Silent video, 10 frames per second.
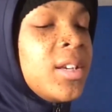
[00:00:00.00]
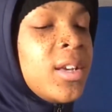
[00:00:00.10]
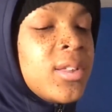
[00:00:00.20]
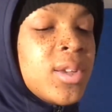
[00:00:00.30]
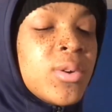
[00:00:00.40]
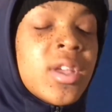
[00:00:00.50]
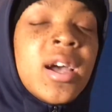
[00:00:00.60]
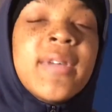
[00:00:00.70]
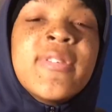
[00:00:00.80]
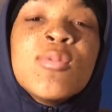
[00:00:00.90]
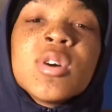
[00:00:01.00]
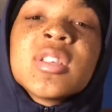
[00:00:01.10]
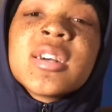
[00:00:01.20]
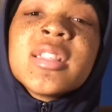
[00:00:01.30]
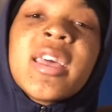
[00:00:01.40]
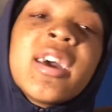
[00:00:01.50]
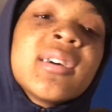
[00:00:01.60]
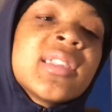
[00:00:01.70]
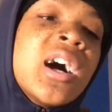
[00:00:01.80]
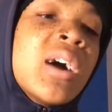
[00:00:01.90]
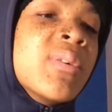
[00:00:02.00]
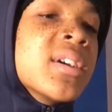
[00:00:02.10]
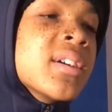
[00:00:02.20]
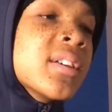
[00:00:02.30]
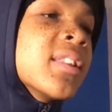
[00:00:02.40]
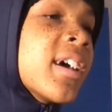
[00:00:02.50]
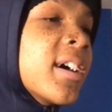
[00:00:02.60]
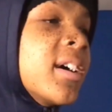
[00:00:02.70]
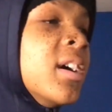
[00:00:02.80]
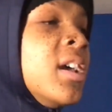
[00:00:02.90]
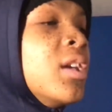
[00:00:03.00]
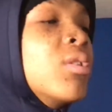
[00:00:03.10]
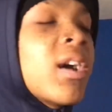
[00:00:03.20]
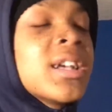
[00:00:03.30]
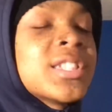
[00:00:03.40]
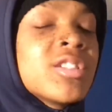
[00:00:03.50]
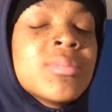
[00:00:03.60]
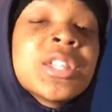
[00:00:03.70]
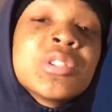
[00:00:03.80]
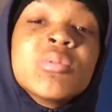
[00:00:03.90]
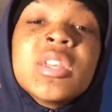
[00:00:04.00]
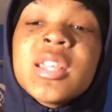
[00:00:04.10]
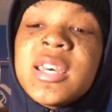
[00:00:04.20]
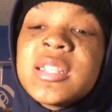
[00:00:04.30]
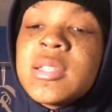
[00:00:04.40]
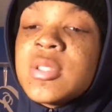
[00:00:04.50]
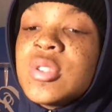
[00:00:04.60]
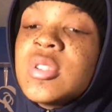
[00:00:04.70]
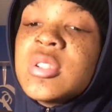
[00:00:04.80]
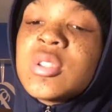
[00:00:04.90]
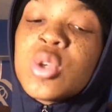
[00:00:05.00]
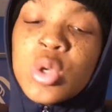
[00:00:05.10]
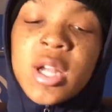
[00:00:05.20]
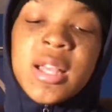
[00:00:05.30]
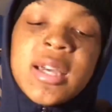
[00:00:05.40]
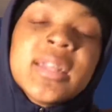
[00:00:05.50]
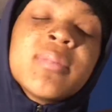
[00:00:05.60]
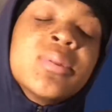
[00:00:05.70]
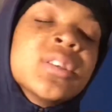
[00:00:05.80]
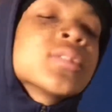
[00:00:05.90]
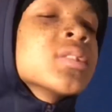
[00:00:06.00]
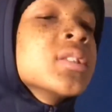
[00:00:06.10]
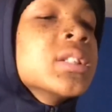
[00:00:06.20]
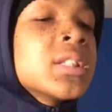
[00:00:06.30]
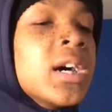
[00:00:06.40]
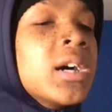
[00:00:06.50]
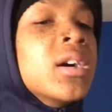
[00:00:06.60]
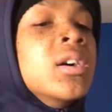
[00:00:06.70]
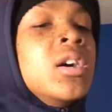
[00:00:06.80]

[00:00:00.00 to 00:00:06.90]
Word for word: No cap. If you want to collab, dog, we can collab. You gotta show me that you can get a hundred swords, or you got a hundred plus swords, dog.